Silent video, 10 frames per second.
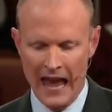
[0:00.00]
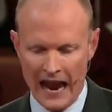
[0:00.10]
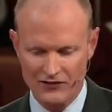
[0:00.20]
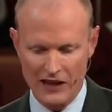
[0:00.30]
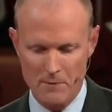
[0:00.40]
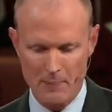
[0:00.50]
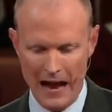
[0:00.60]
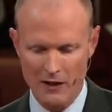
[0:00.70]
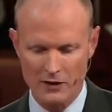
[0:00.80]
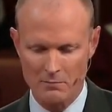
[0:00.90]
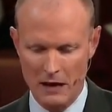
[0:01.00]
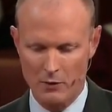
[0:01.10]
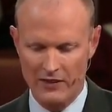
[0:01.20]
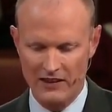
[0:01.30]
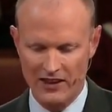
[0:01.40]
As they pounded me
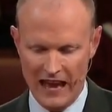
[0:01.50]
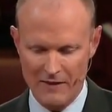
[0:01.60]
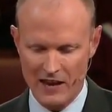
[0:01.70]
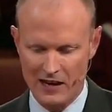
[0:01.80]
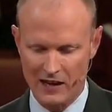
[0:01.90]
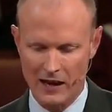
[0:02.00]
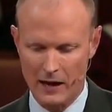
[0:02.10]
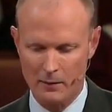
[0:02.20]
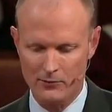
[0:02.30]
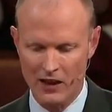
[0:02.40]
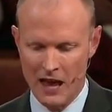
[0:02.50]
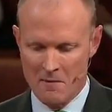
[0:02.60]
with these heavy clubs